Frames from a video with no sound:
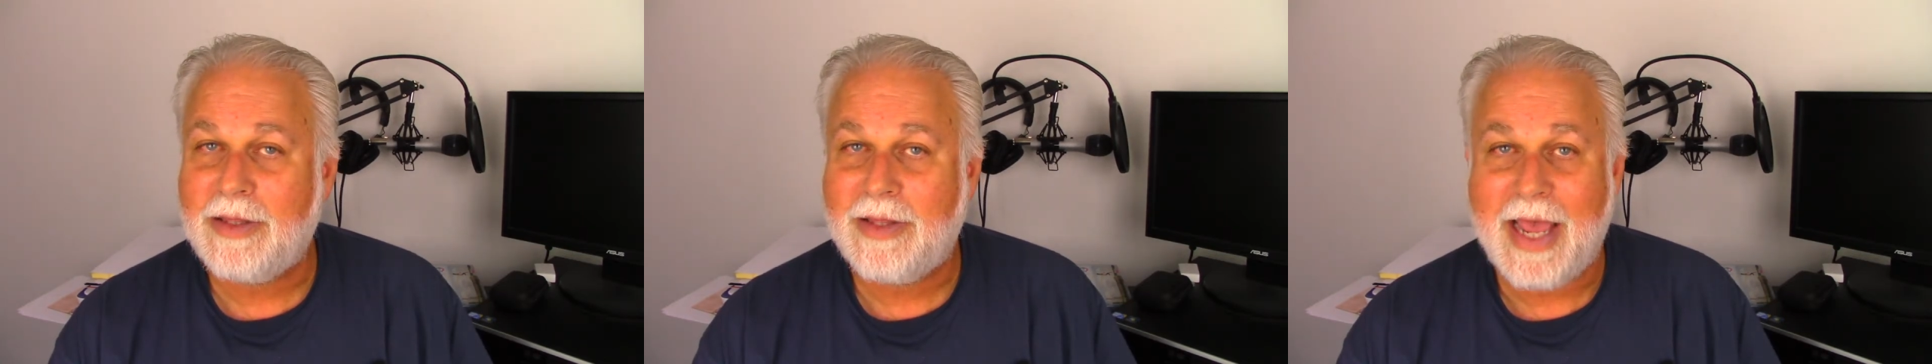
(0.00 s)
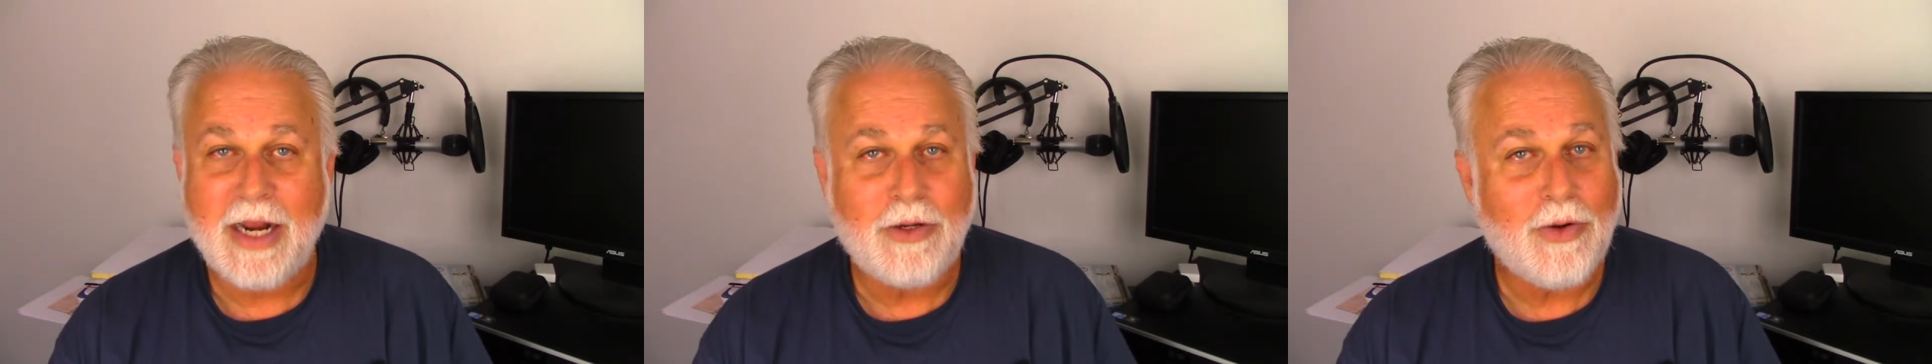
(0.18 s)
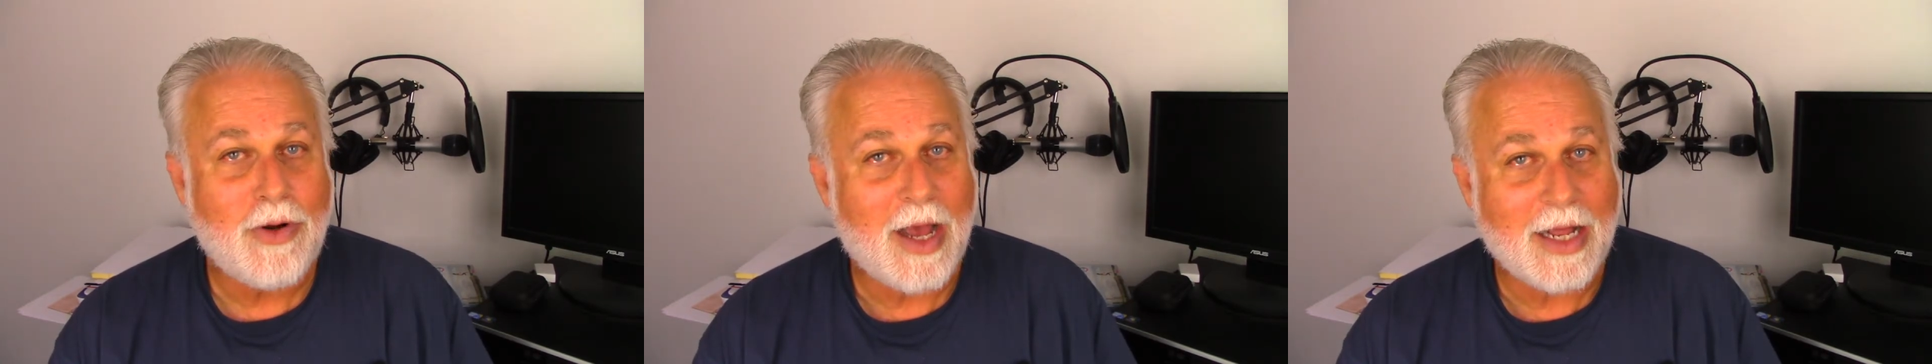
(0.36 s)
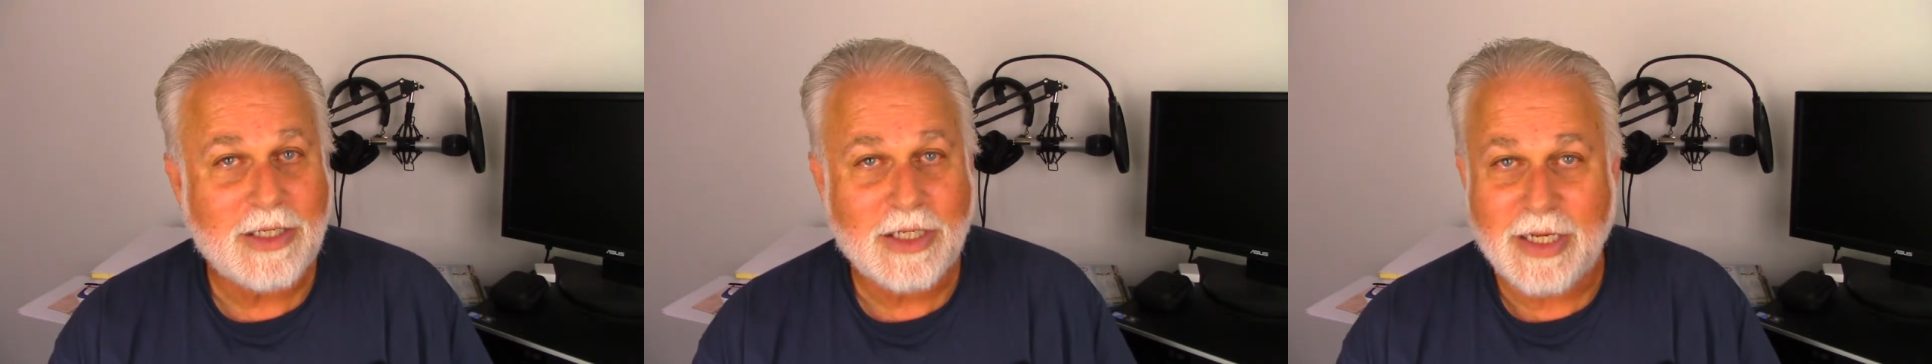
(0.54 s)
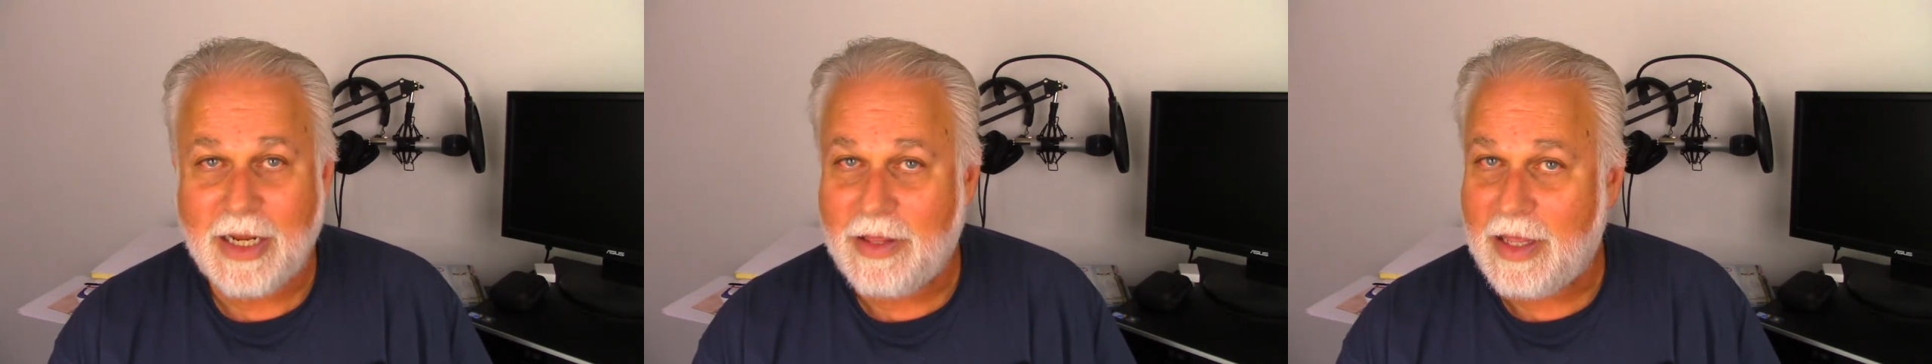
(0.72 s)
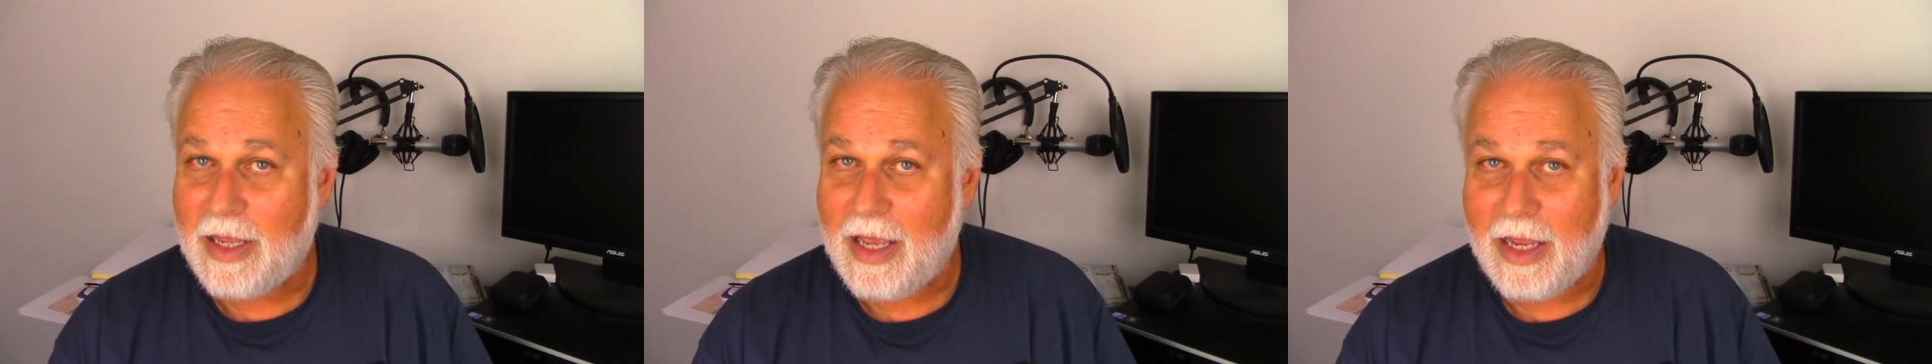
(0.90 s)
They do not see
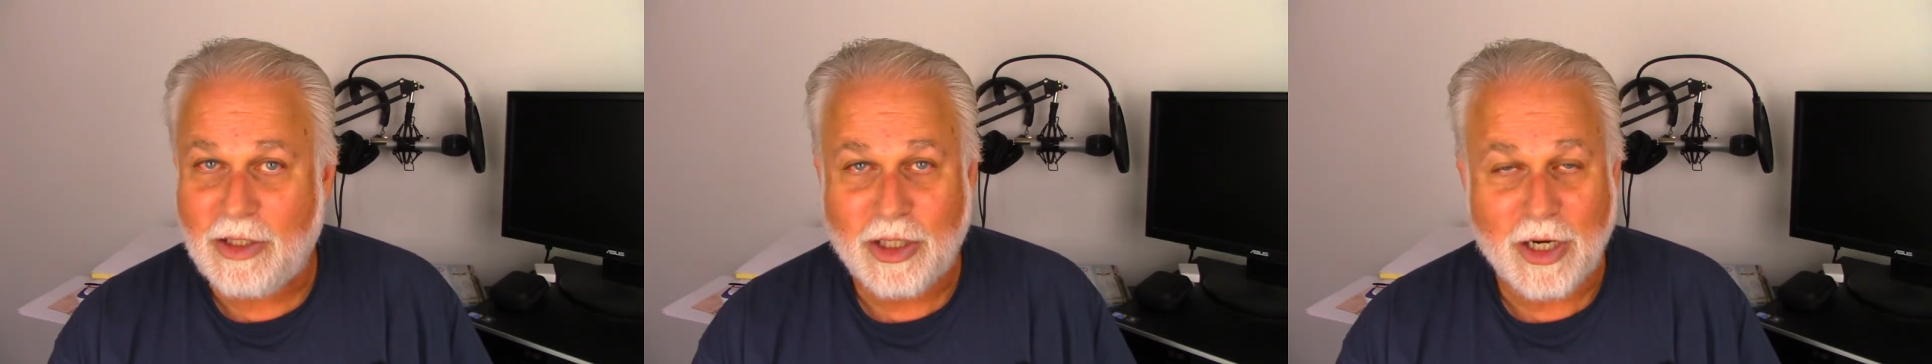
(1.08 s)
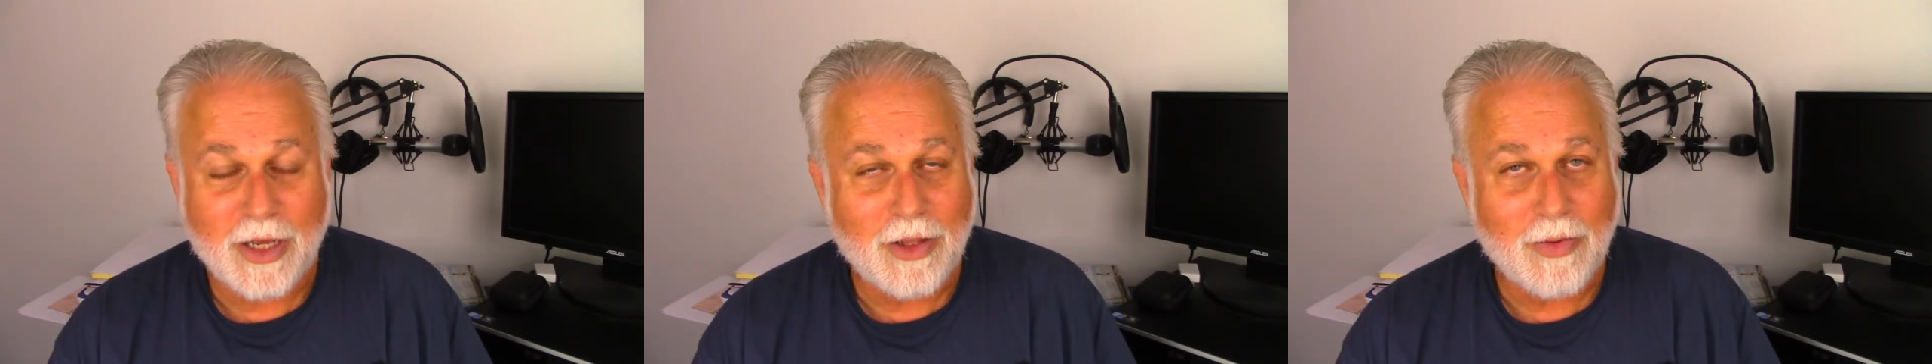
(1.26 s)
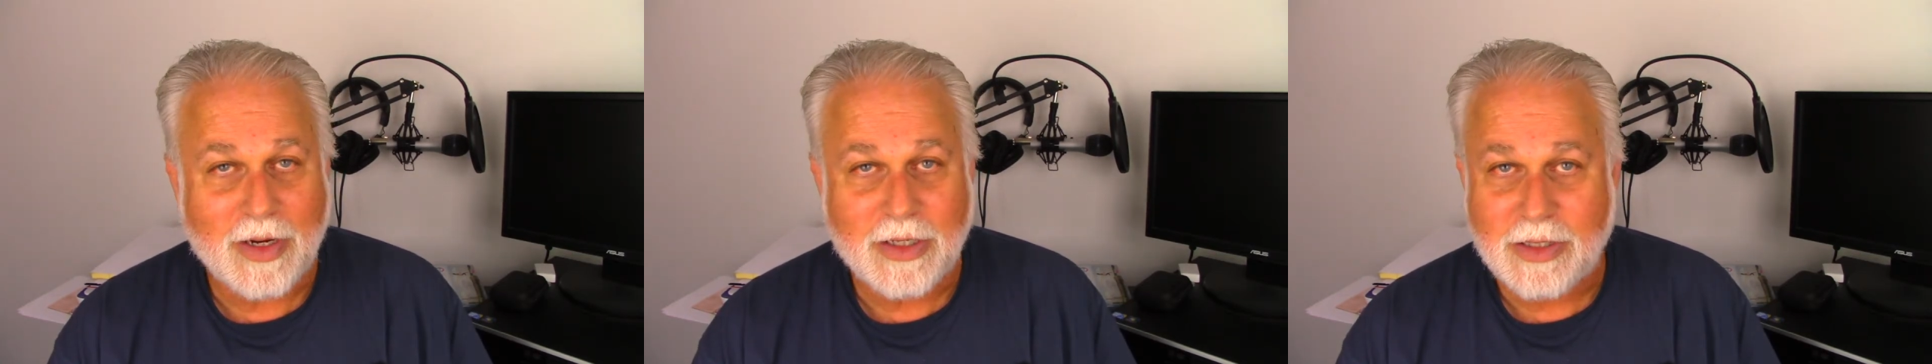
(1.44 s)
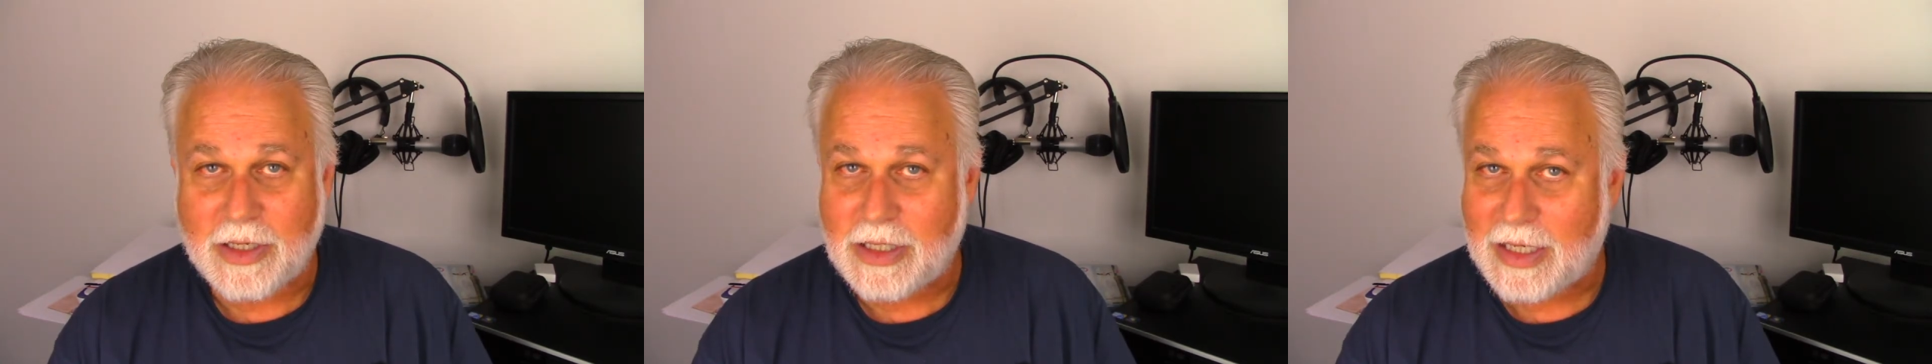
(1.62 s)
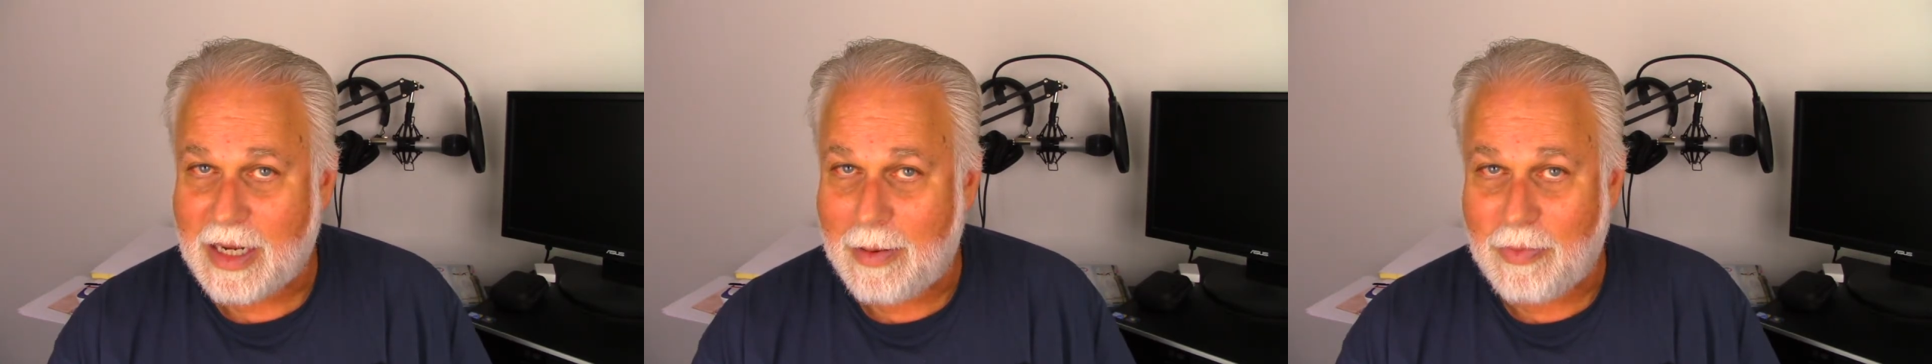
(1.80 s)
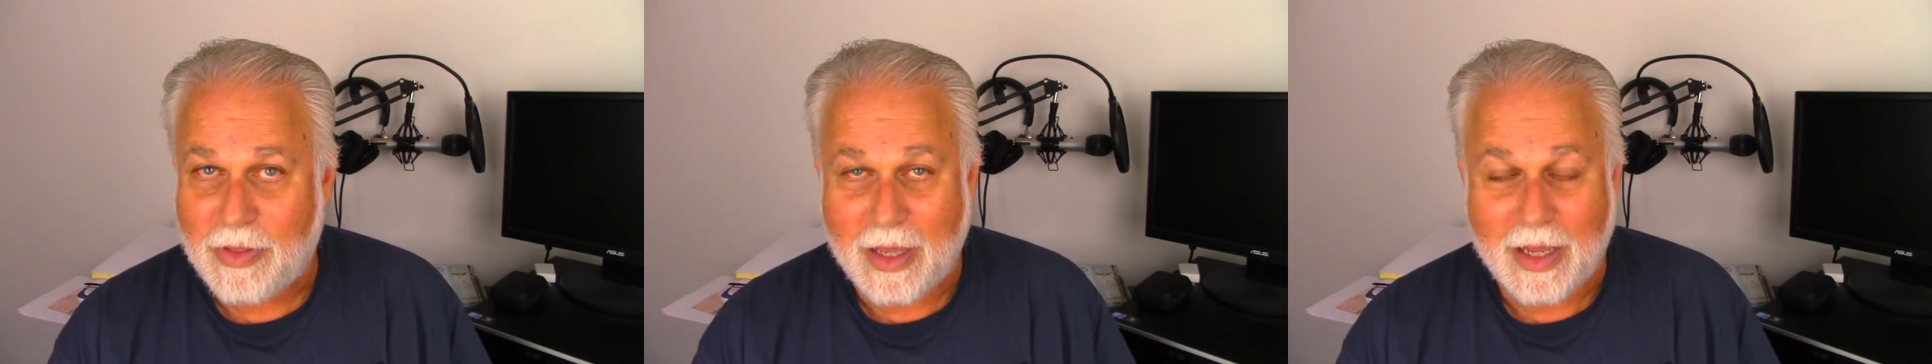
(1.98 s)
each other as the
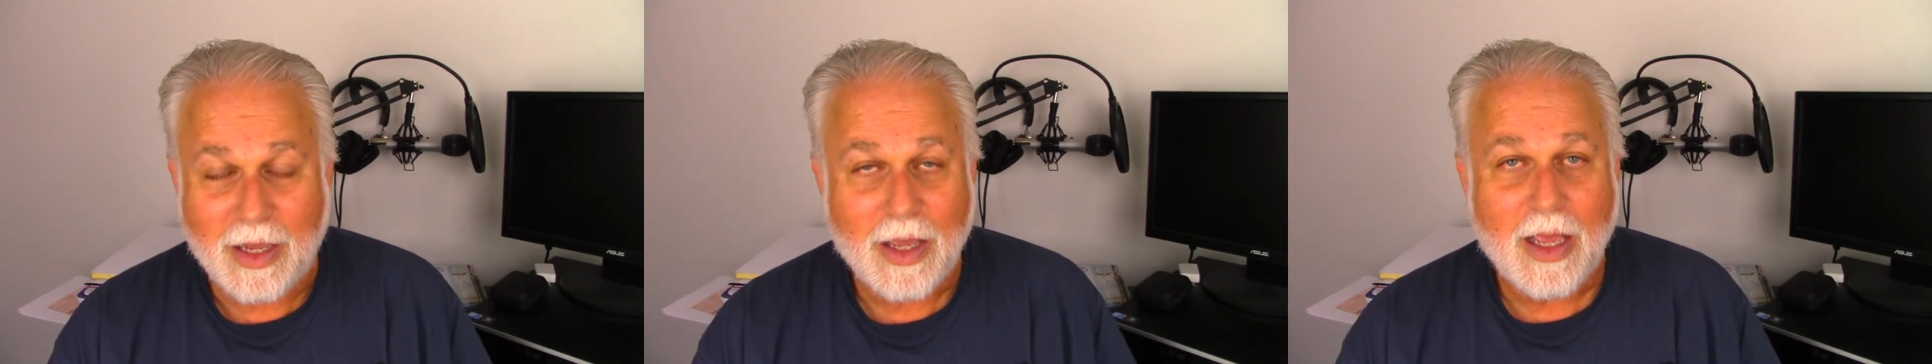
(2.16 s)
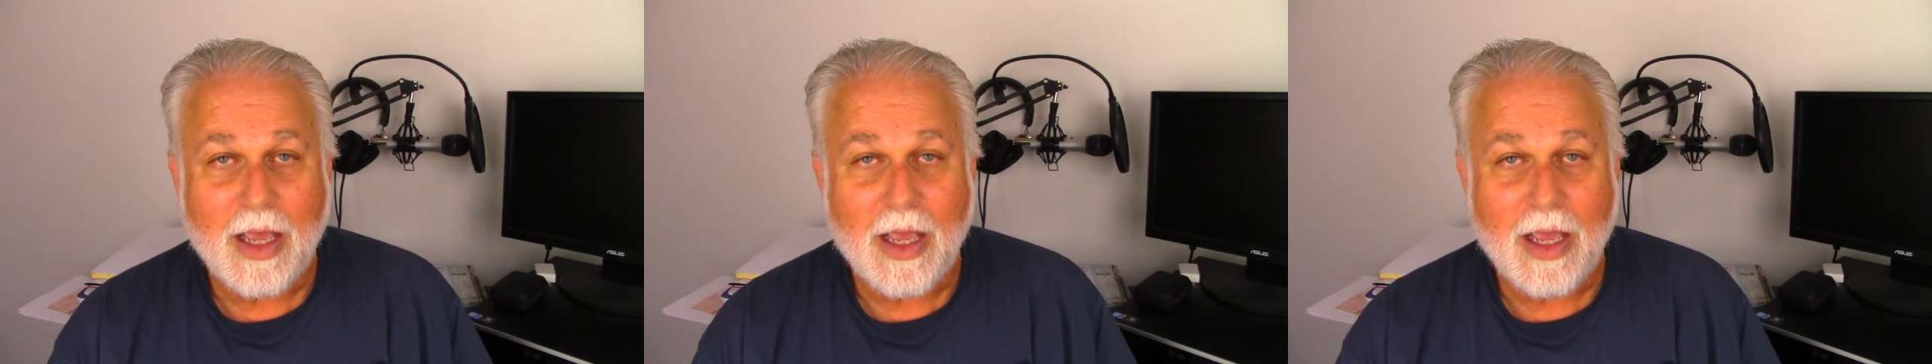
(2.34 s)
same thing.